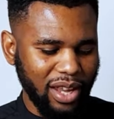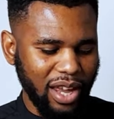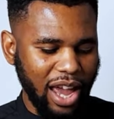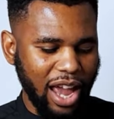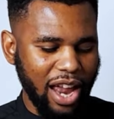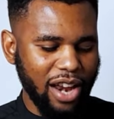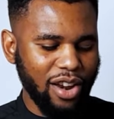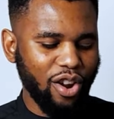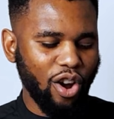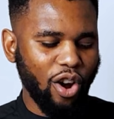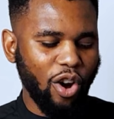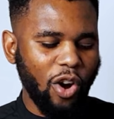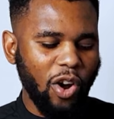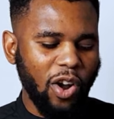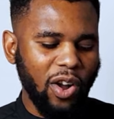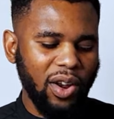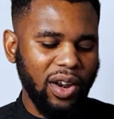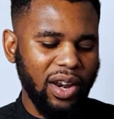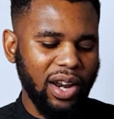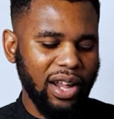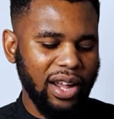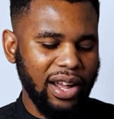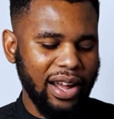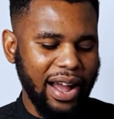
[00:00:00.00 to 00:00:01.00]
And
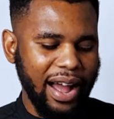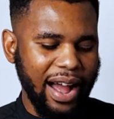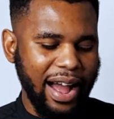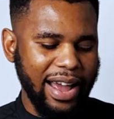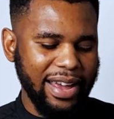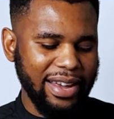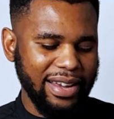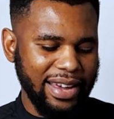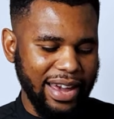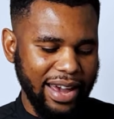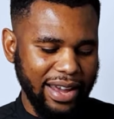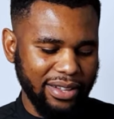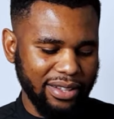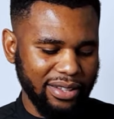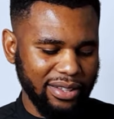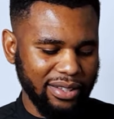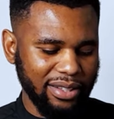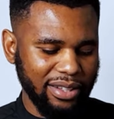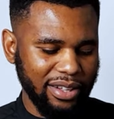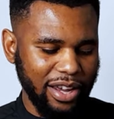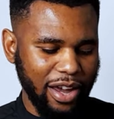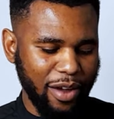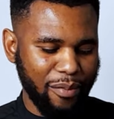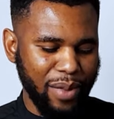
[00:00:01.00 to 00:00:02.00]
all I
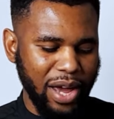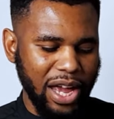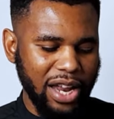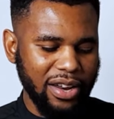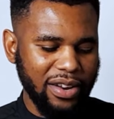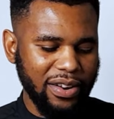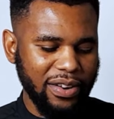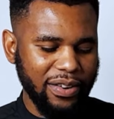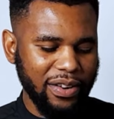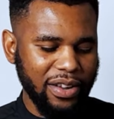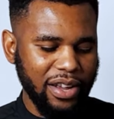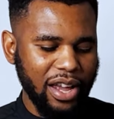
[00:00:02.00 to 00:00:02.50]
get. Amen.